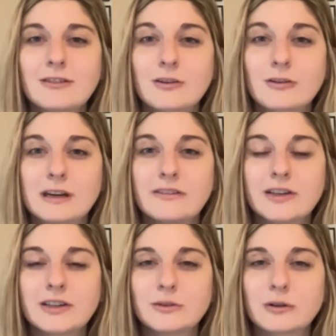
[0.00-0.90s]

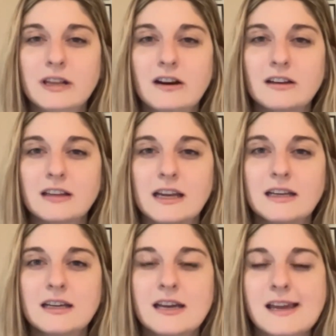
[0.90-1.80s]
greenville north
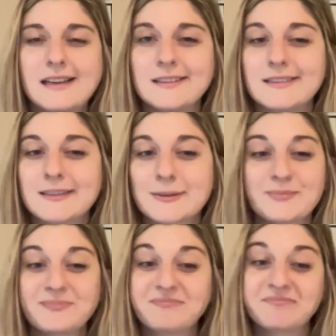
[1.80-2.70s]
carolina and
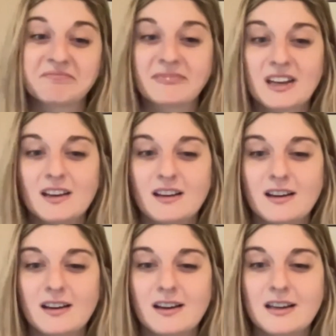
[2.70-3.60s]

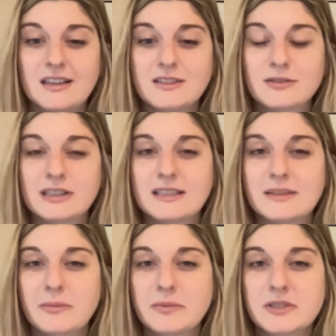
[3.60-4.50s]
uh, it's really
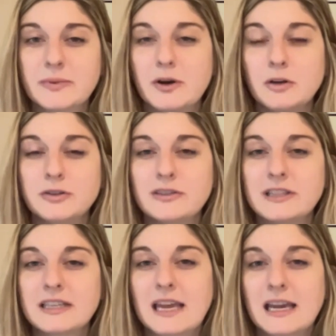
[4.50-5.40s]
something to behold you
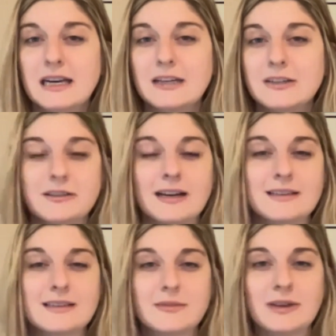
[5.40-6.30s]
really can't
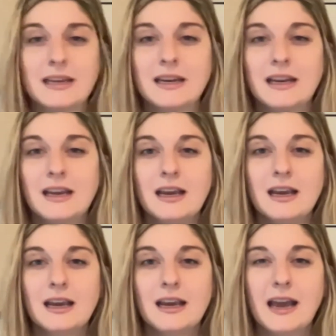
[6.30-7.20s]
underestimate
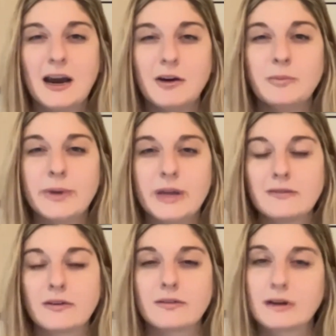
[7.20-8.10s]
how big
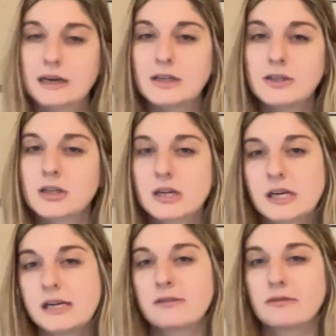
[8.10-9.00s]
of a
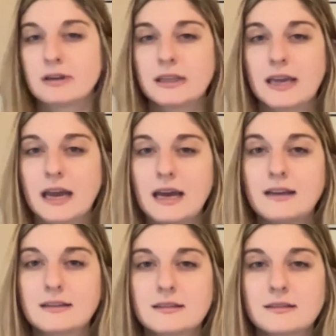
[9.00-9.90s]
reach he really
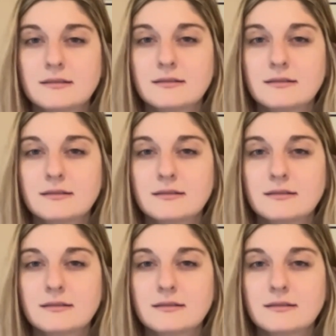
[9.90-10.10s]
has.